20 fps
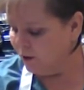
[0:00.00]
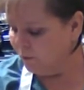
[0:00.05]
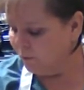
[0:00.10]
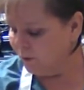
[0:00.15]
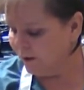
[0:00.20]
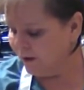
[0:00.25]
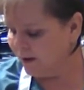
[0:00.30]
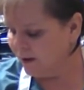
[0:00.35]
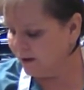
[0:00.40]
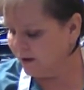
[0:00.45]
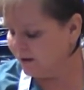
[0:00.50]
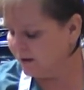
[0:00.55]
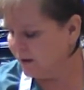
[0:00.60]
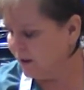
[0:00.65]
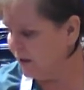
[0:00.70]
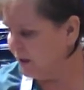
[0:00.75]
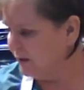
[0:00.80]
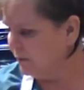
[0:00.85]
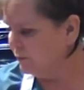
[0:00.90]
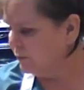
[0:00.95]
what
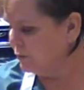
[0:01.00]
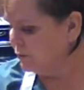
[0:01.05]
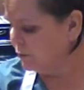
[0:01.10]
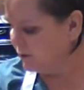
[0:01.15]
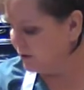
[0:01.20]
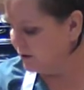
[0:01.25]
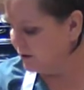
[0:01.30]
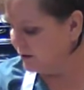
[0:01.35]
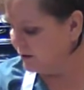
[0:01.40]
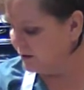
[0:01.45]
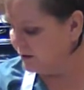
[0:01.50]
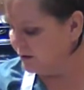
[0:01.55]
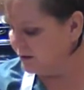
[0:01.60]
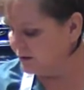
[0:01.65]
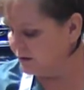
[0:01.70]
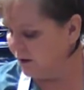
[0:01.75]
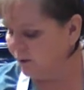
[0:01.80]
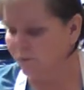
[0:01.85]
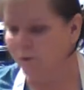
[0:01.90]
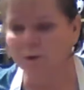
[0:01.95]
I'm doing
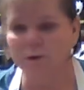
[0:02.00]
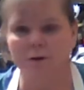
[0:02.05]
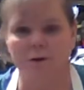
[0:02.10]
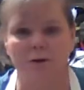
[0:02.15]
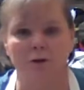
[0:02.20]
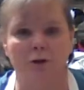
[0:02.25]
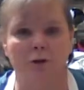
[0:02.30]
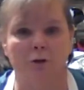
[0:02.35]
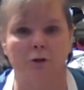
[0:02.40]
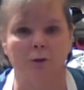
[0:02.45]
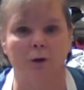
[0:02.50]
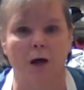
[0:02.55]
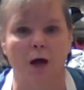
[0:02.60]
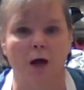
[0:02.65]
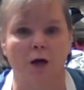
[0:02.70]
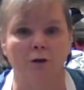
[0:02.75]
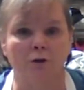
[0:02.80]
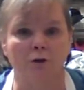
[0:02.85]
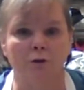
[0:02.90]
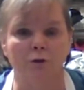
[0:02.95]
is I'm going to show you
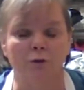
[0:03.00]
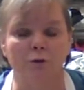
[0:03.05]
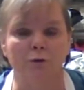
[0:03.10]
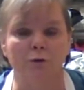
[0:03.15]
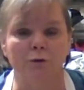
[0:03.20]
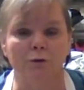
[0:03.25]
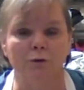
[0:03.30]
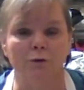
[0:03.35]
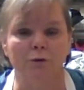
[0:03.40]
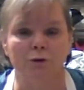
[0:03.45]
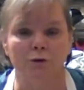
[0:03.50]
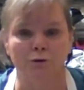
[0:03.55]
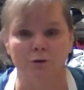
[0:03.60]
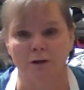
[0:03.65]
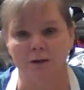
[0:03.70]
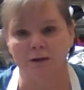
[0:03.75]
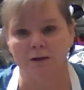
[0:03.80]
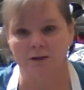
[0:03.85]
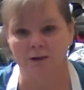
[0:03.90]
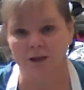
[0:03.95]
how to
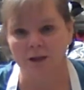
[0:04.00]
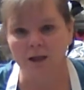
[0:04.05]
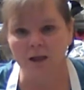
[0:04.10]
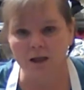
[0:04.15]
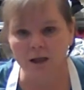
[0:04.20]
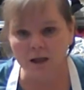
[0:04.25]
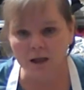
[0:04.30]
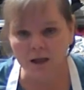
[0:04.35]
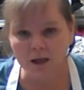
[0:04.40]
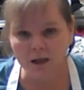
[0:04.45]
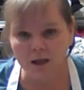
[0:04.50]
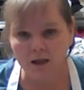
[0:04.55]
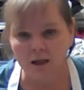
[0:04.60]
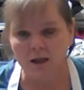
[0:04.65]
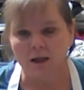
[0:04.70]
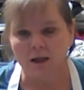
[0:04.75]
shred the chicken